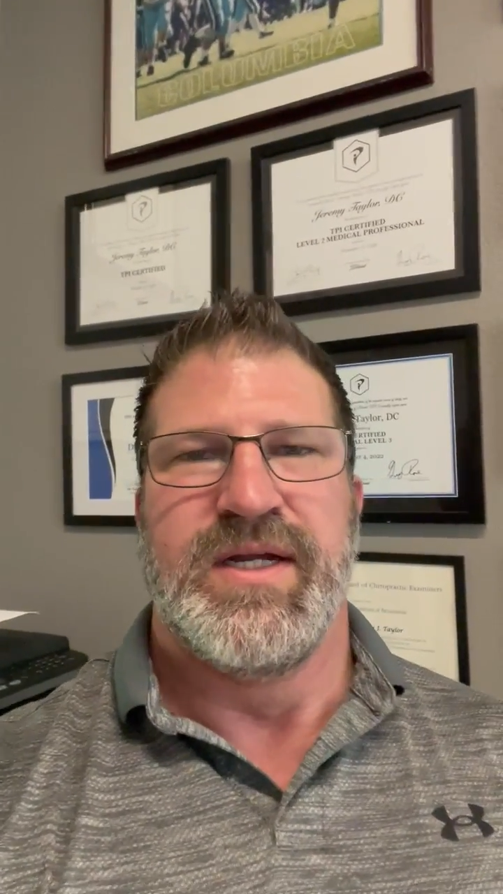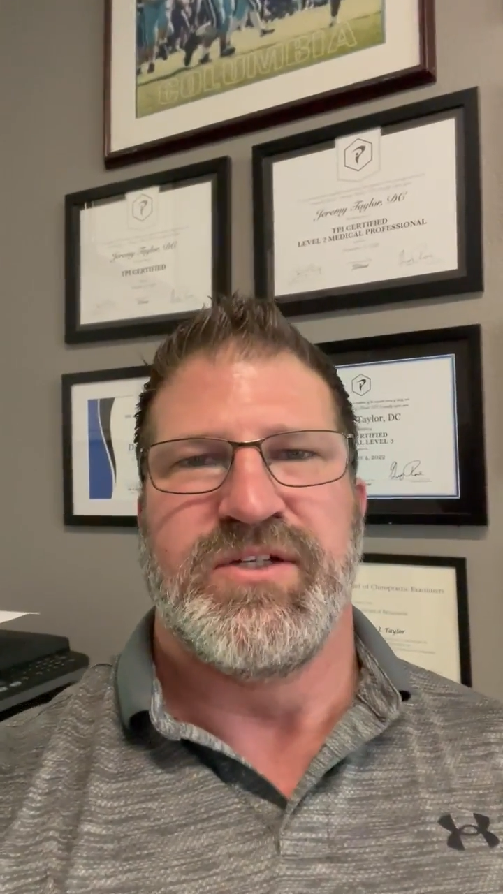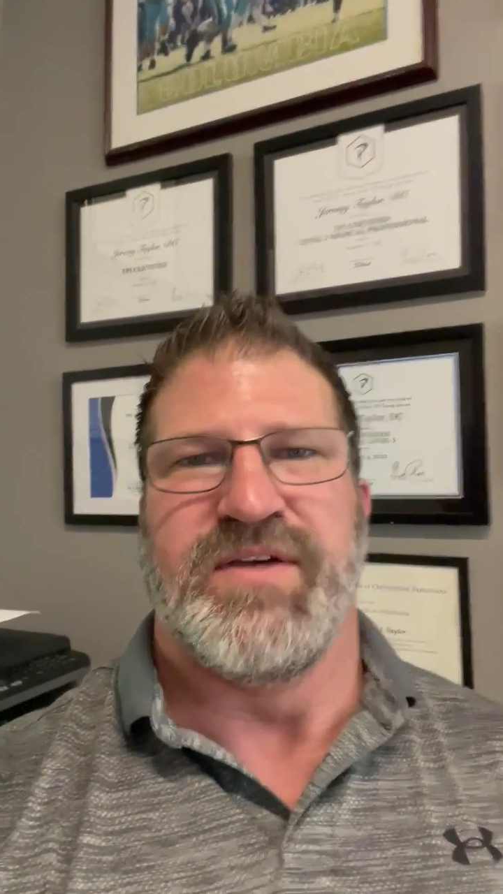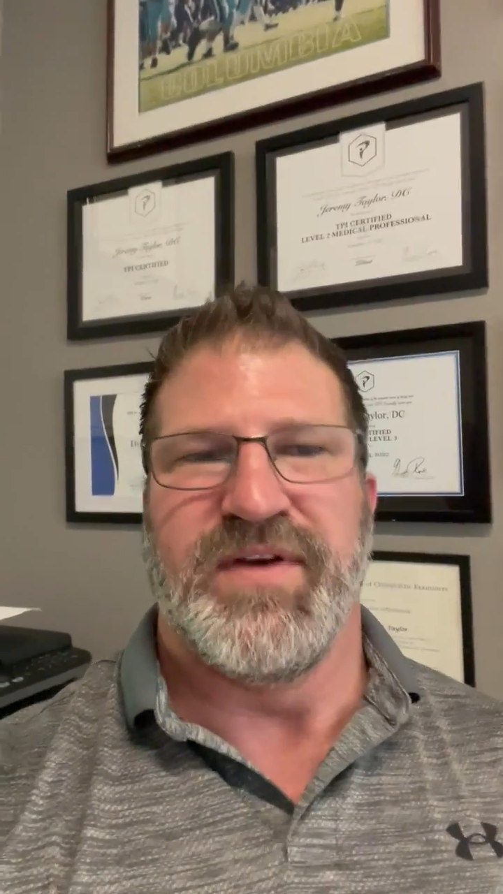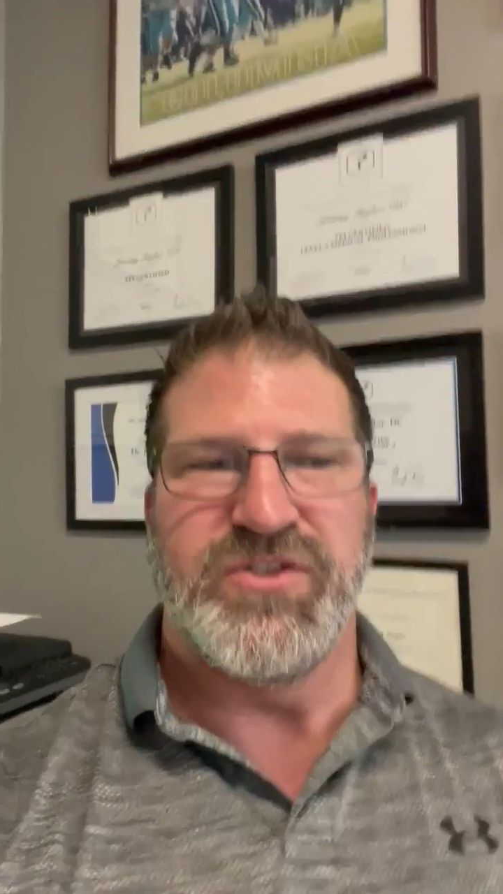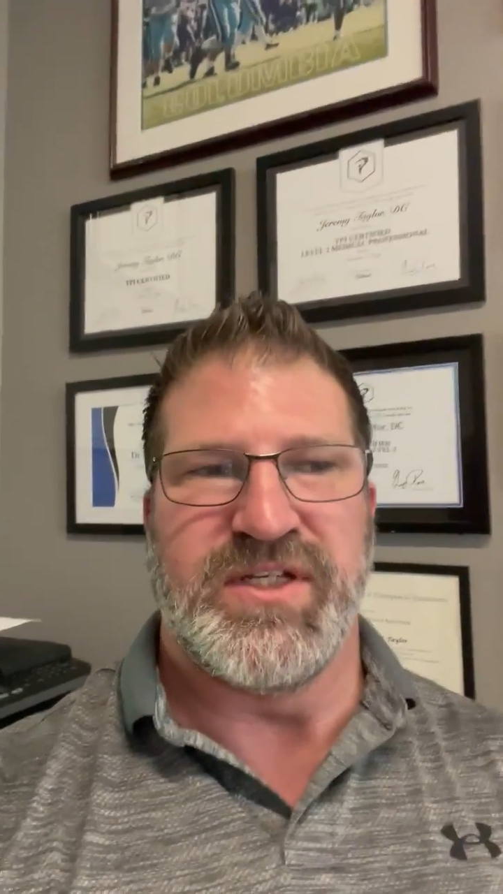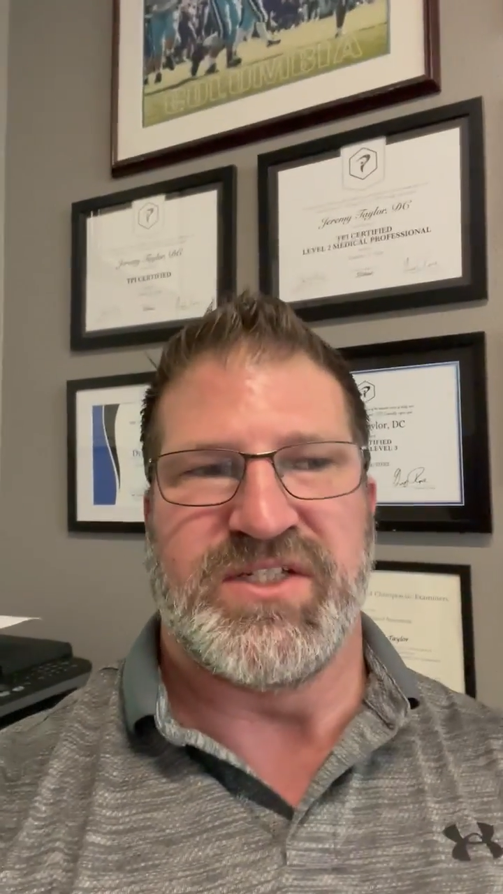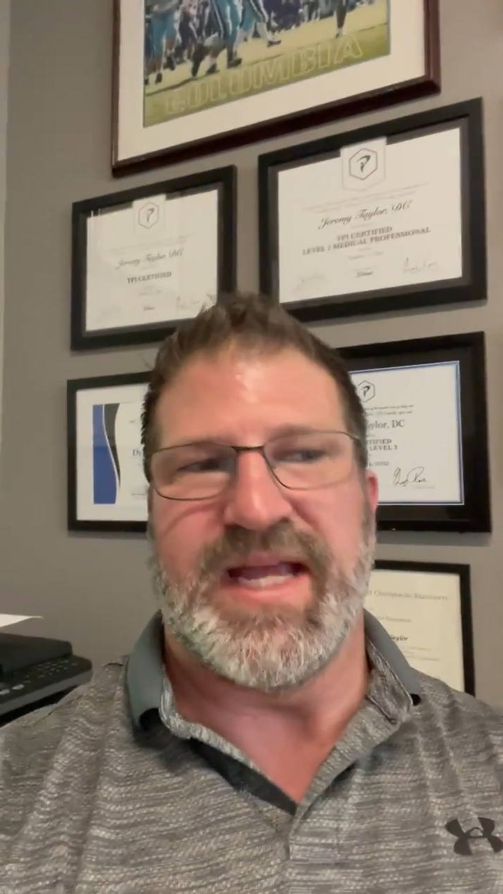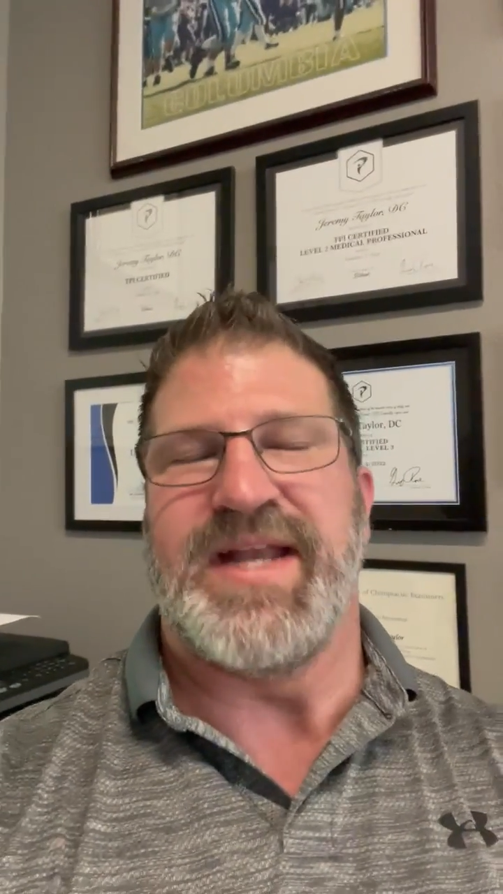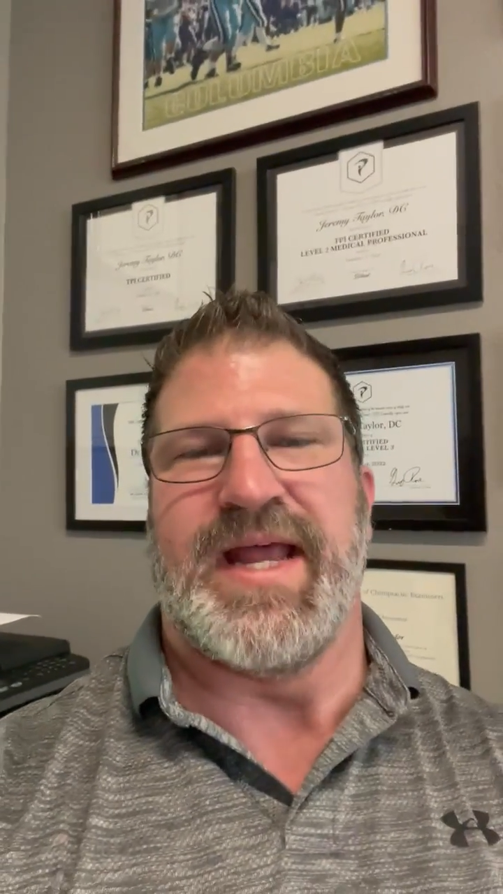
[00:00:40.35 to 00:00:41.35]
She eventually
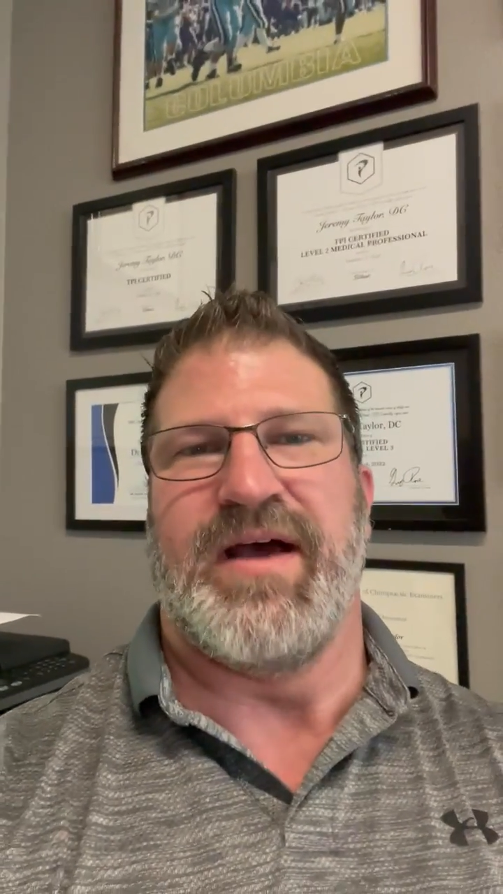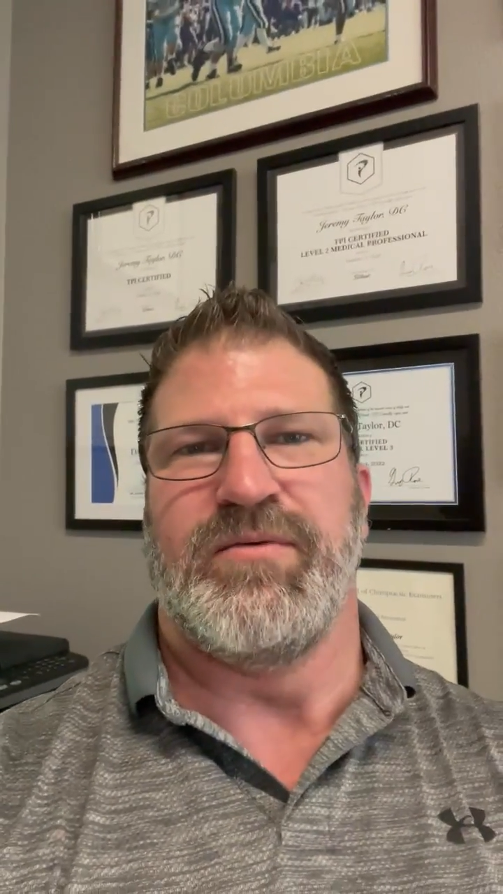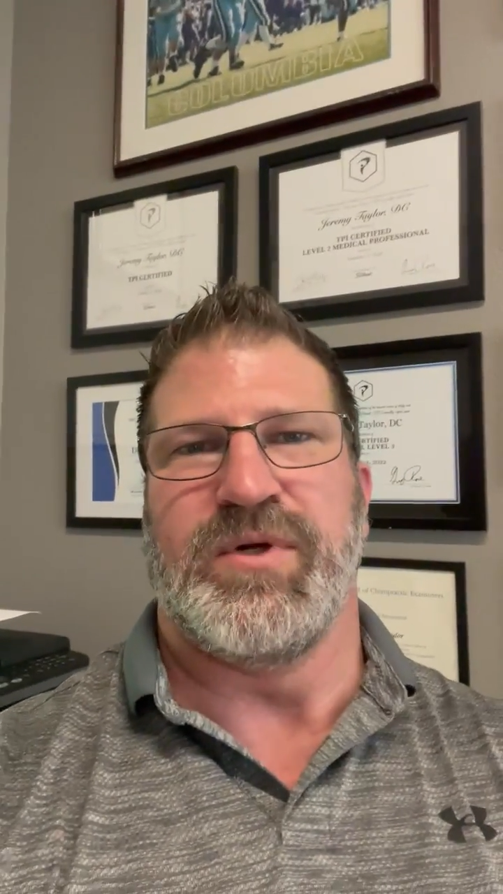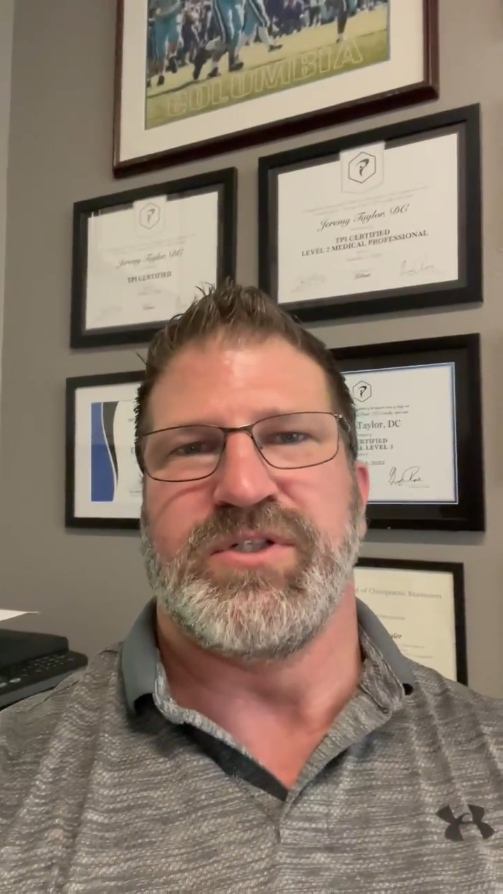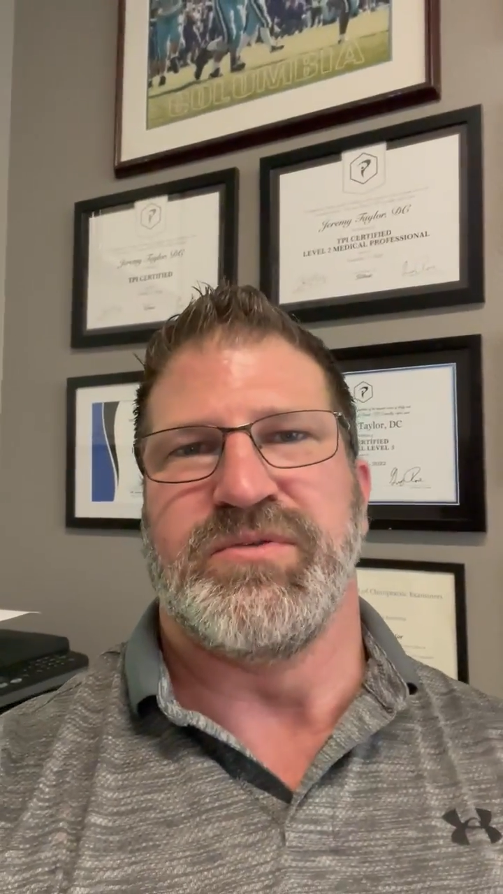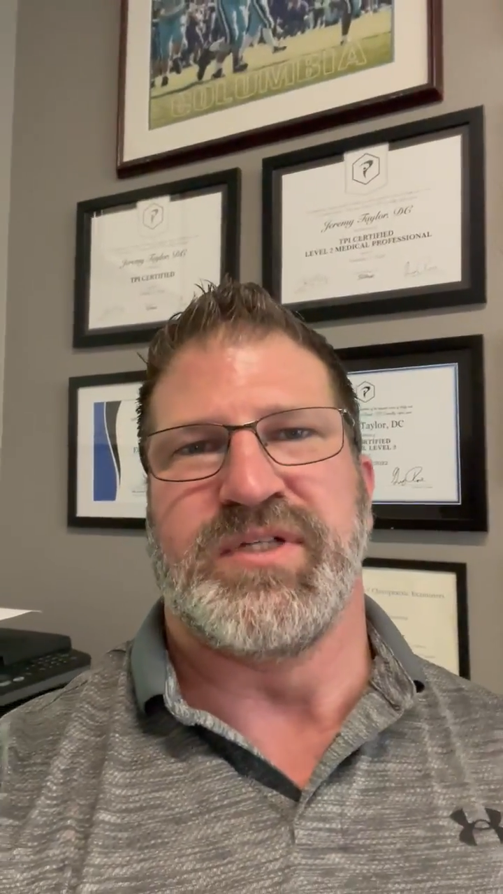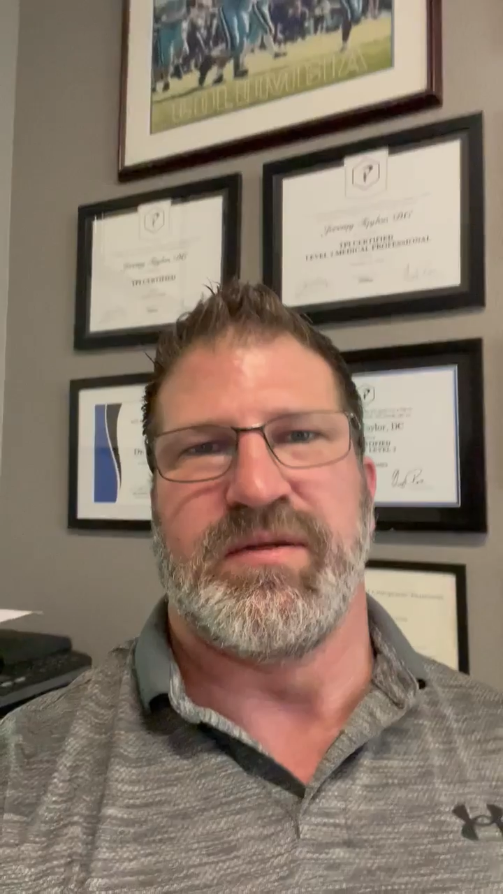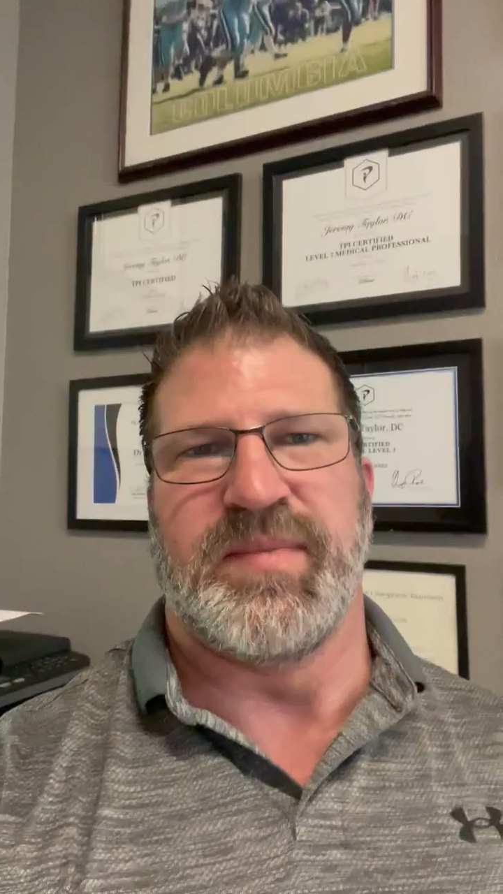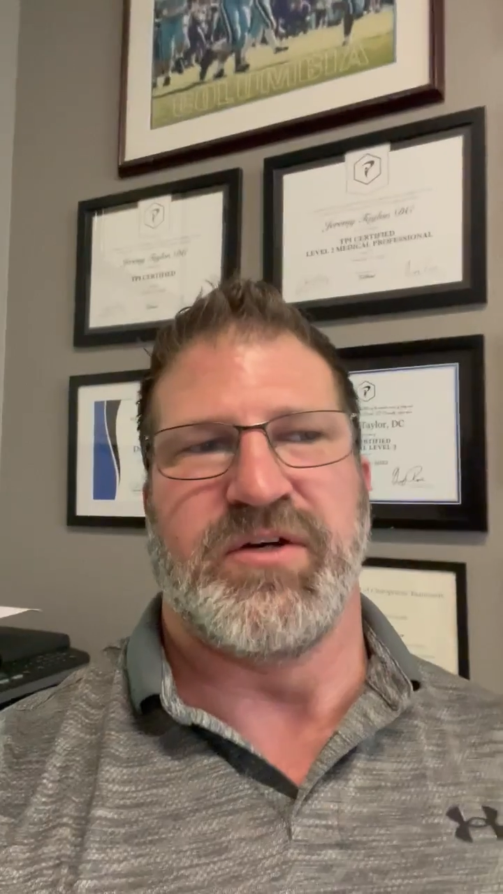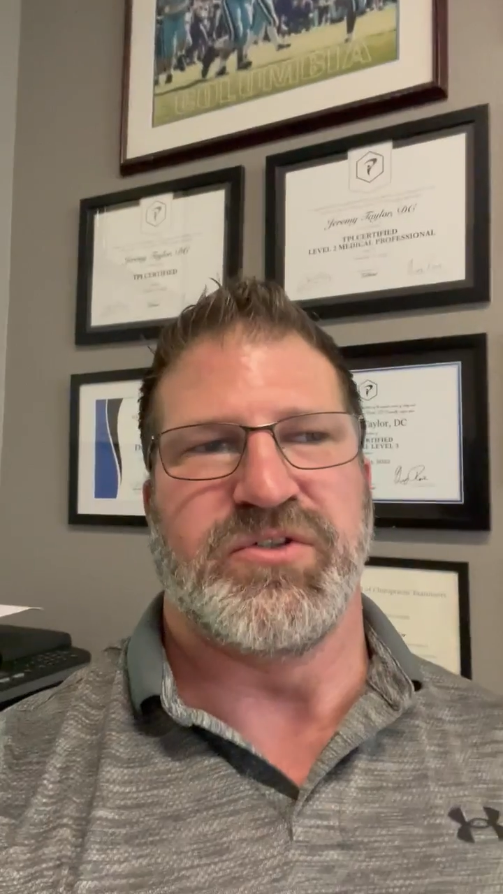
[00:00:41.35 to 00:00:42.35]
sat down while she was telling
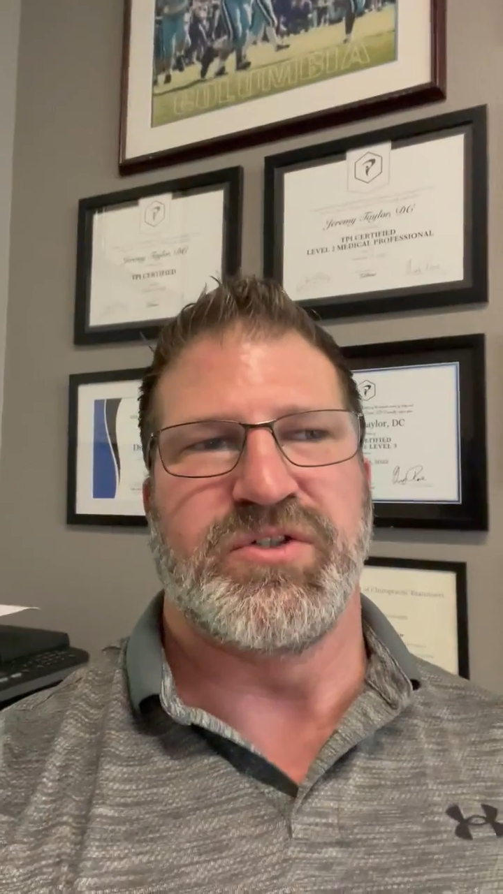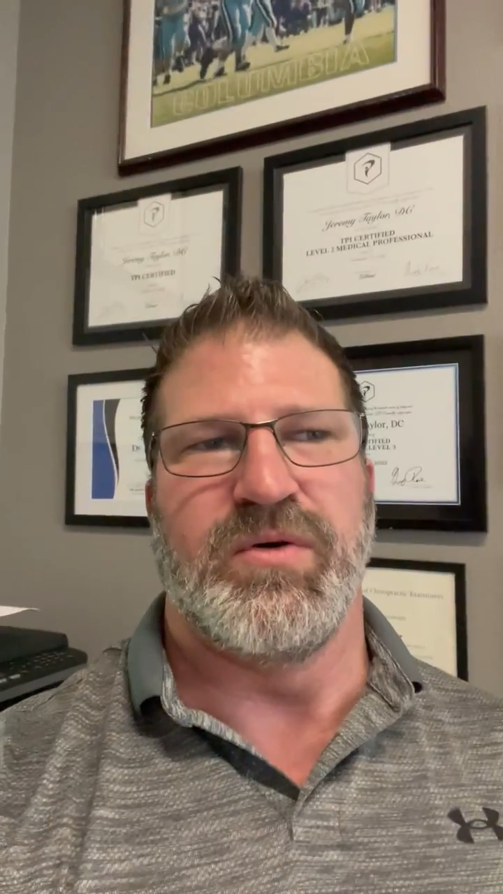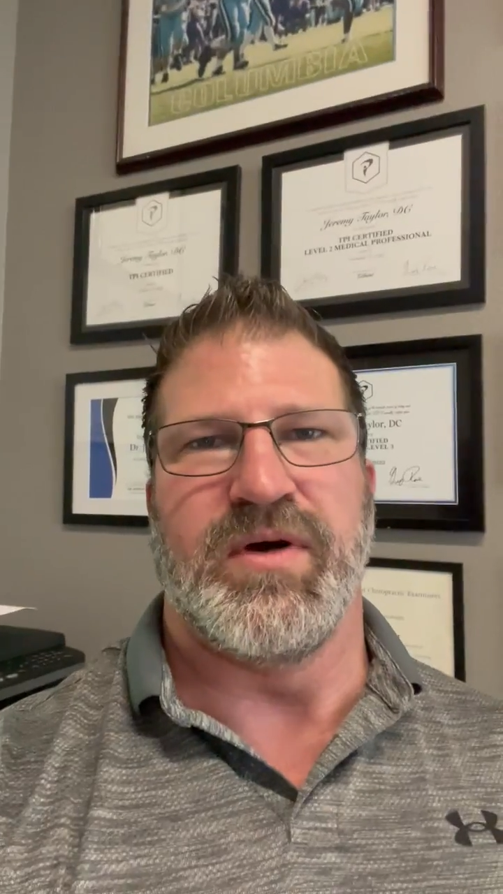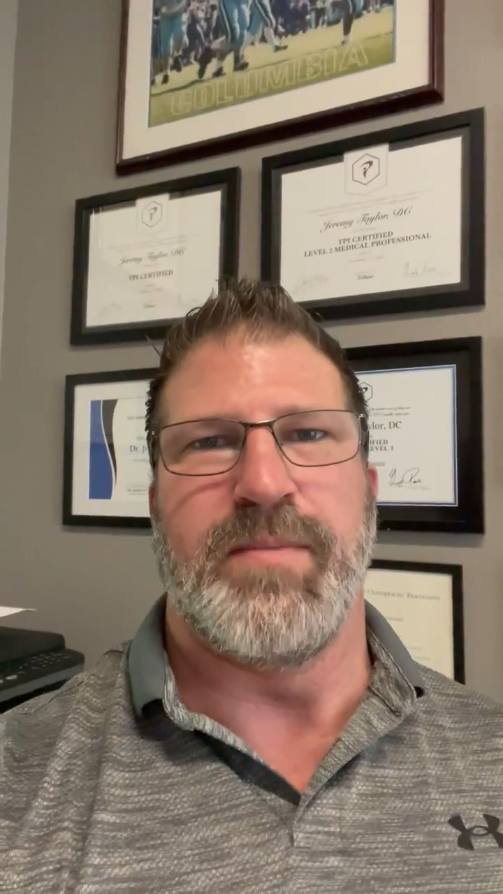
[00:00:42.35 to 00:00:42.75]
me her story,